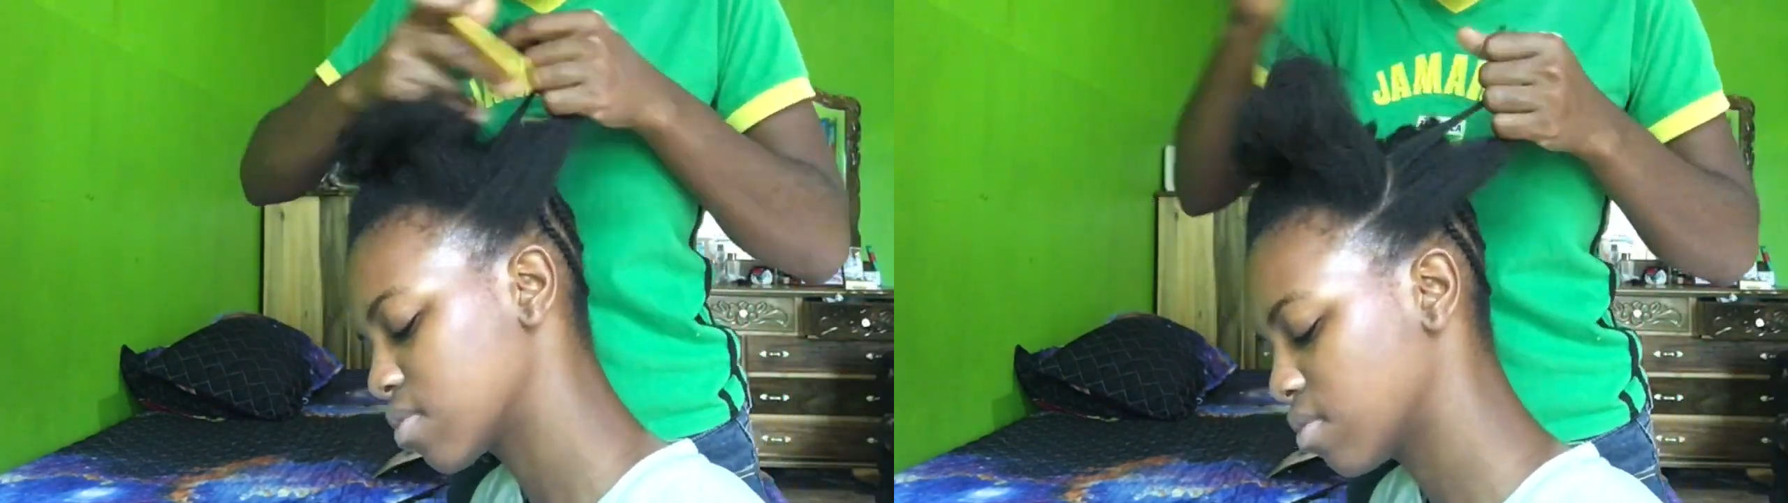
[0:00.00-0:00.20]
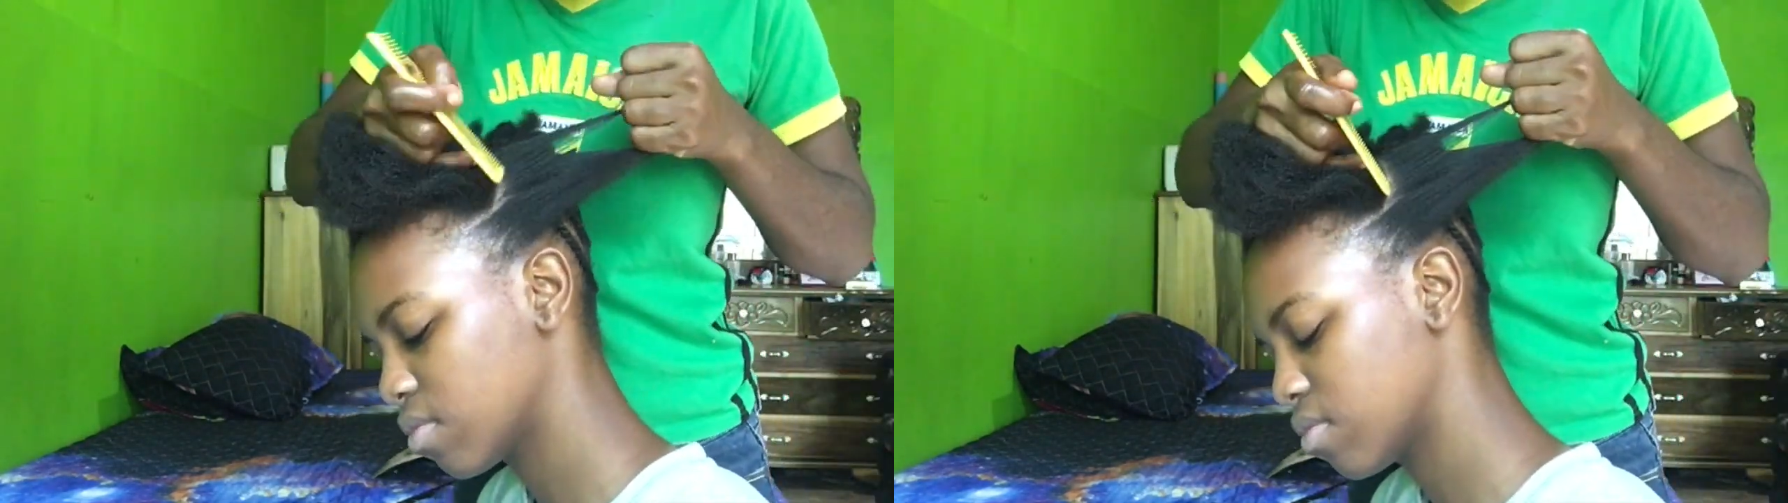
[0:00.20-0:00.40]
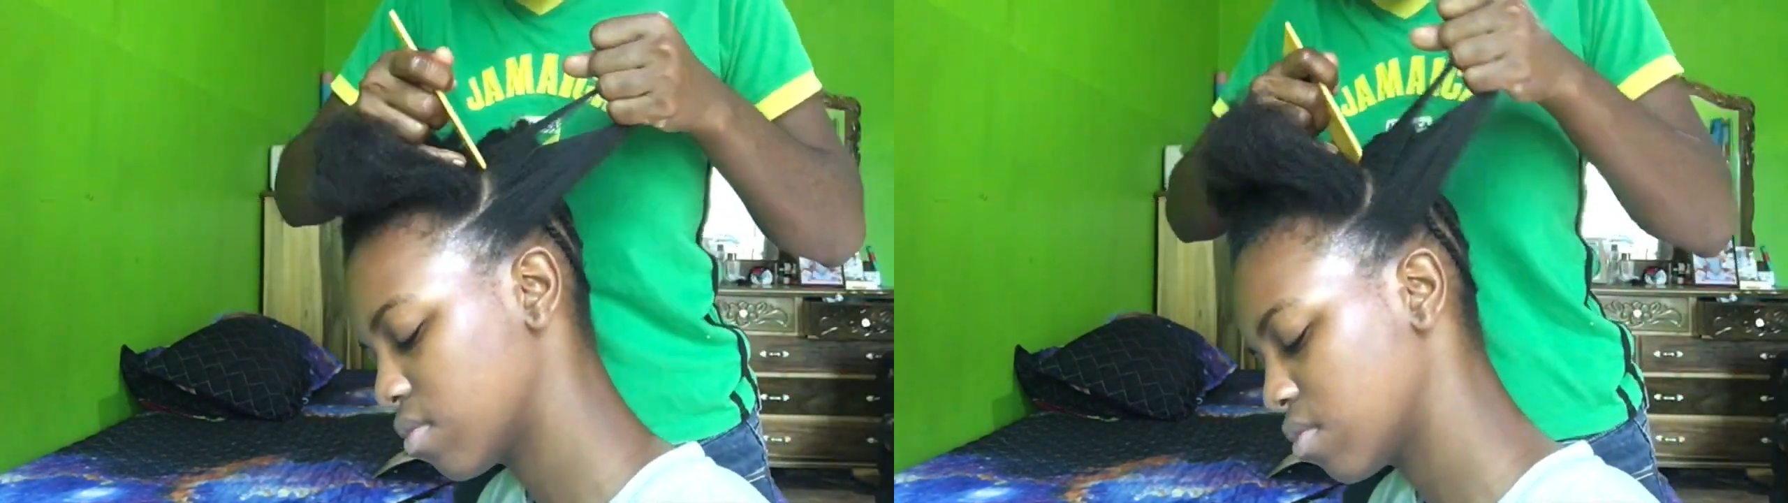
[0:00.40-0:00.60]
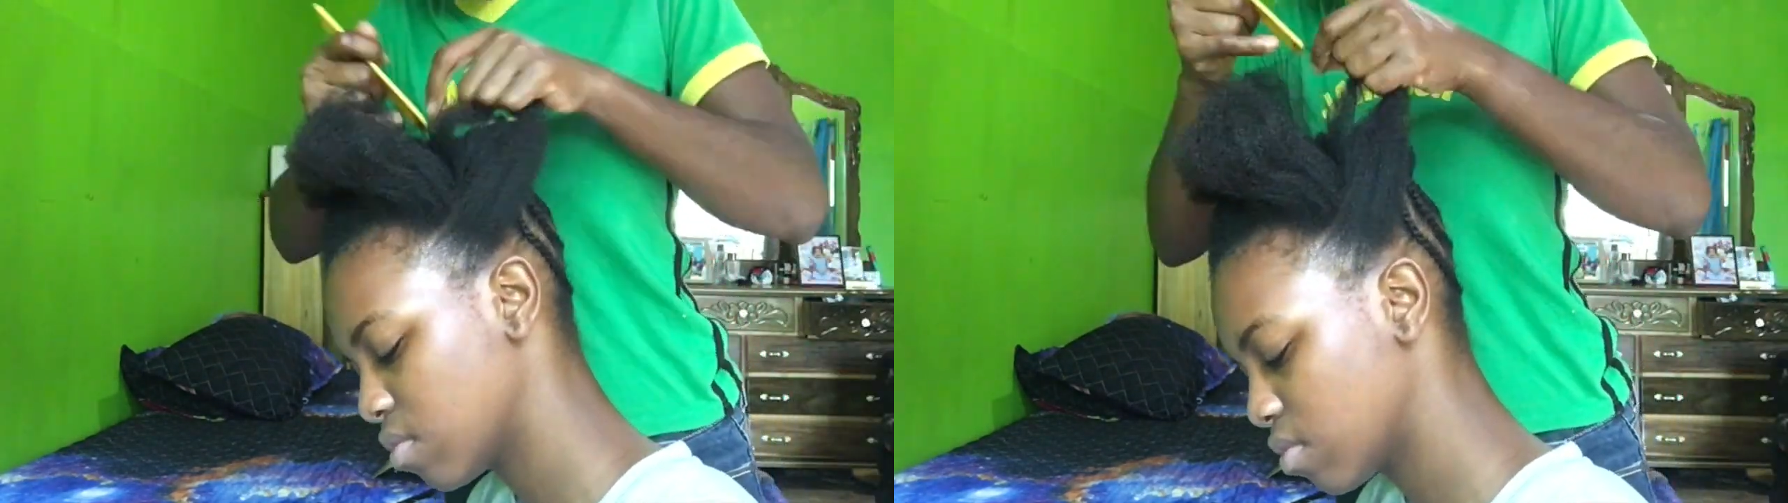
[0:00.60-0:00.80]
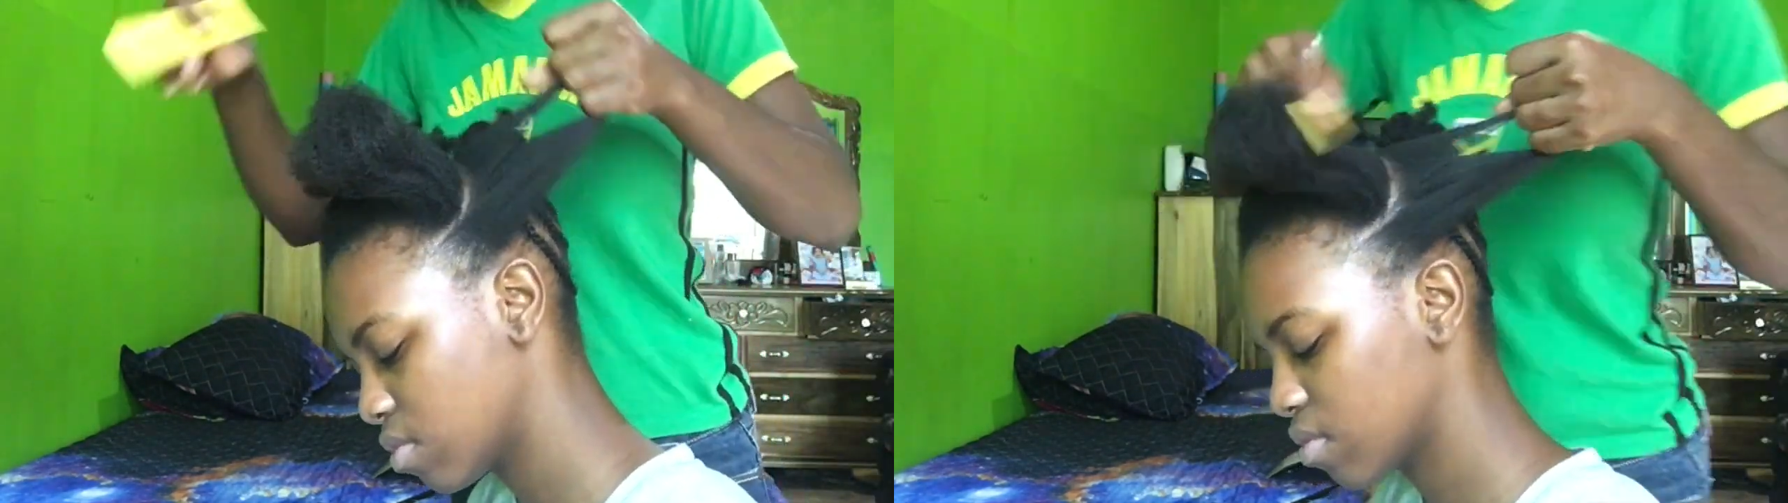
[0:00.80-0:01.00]
So
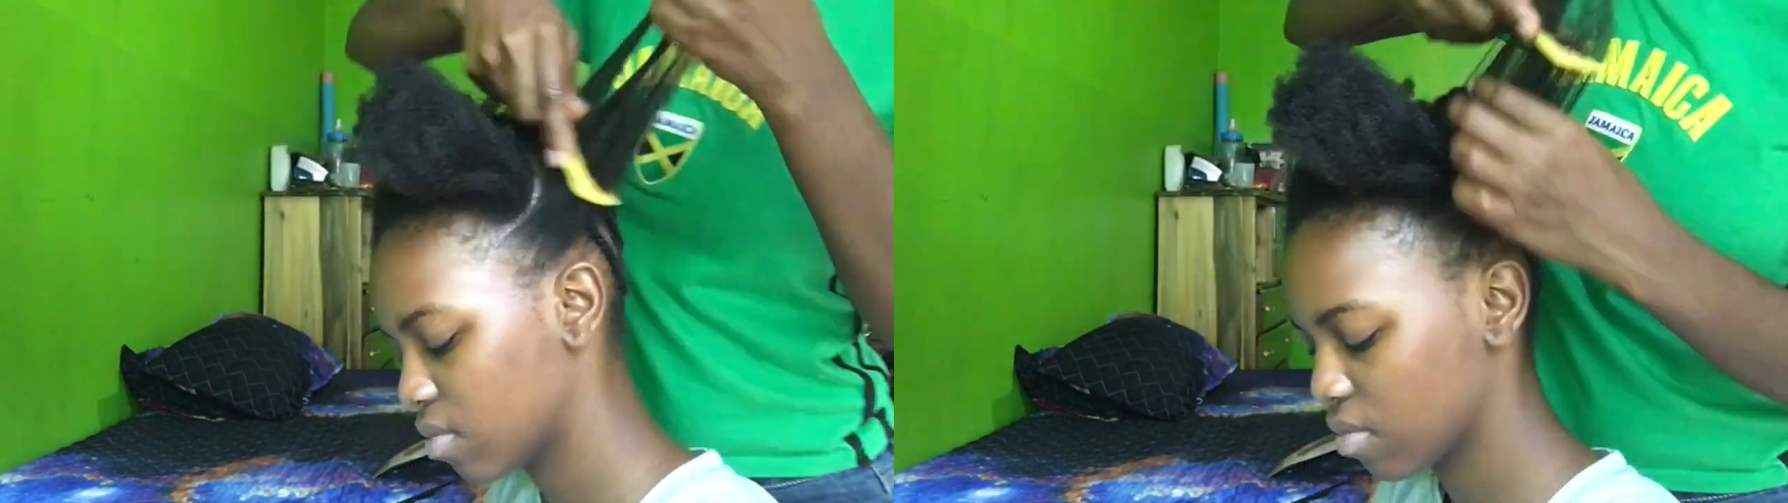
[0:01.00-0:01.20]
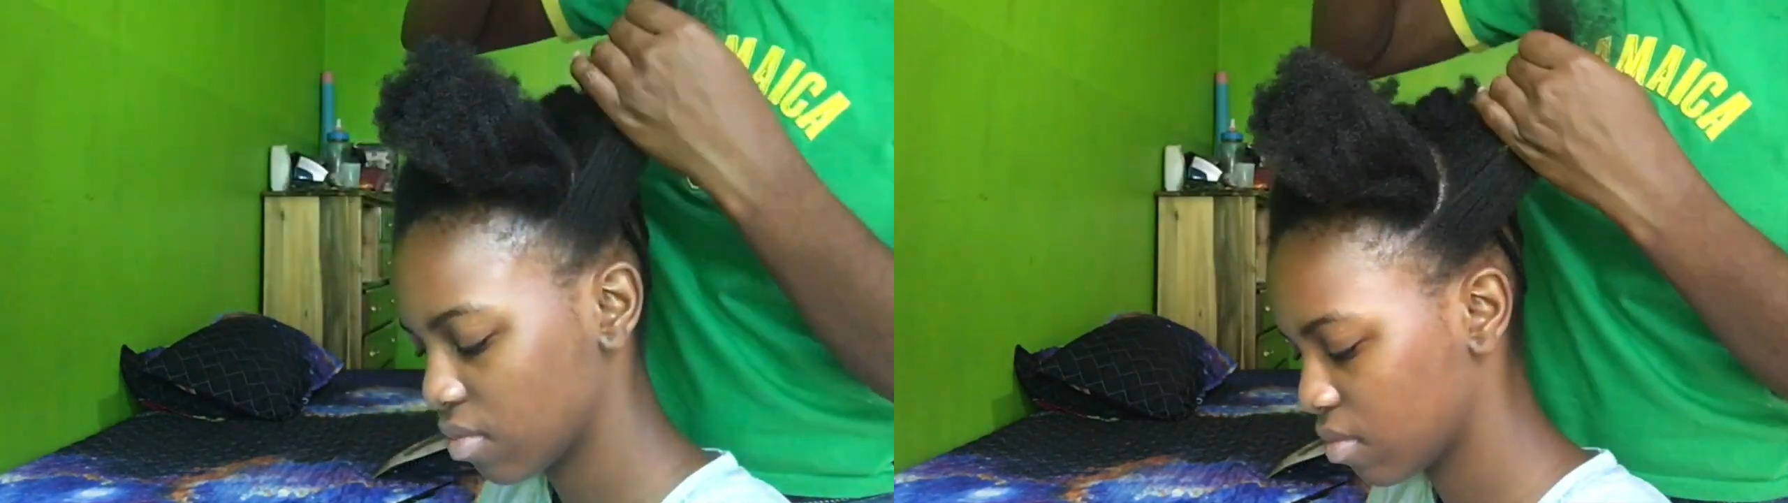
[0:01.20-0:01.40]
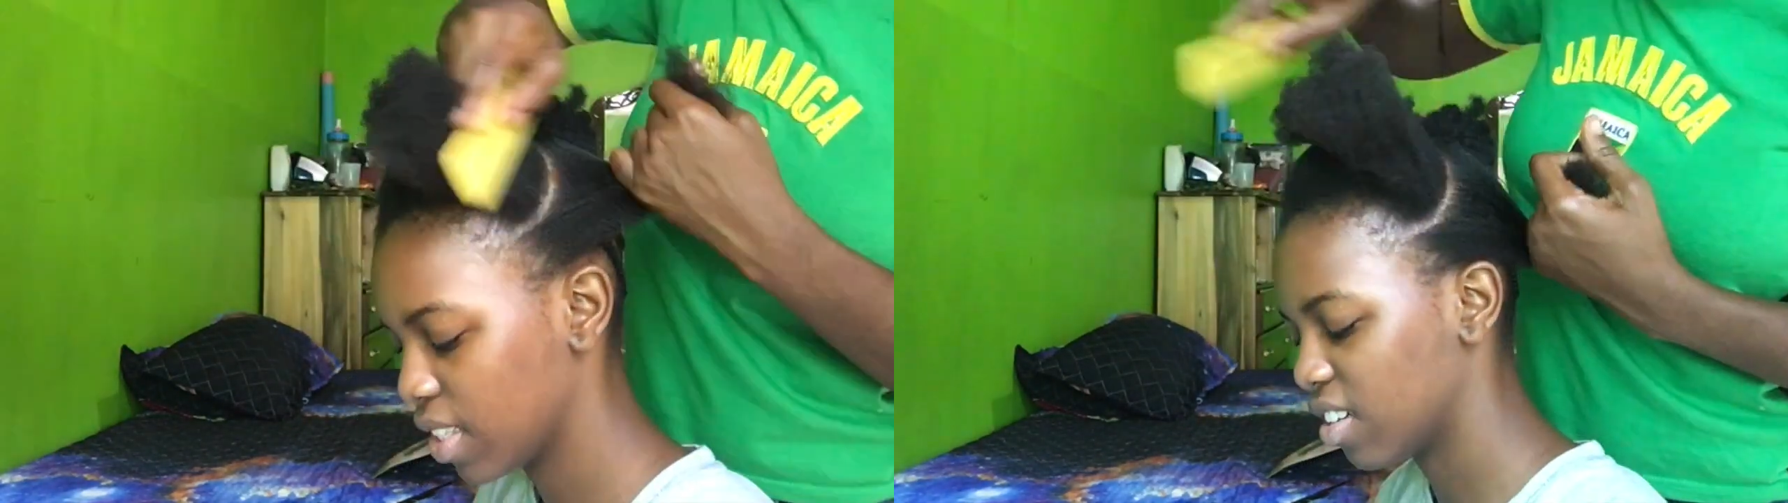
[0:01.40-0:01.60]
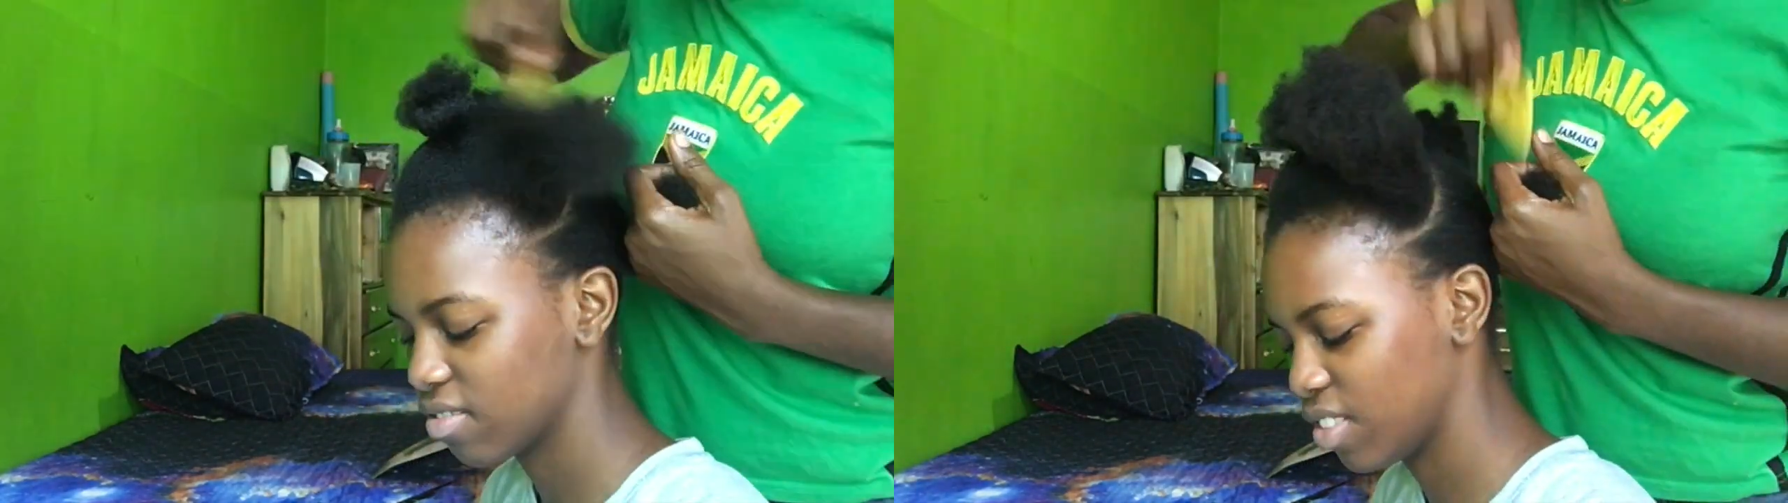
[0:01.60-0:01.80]
that's what I'll be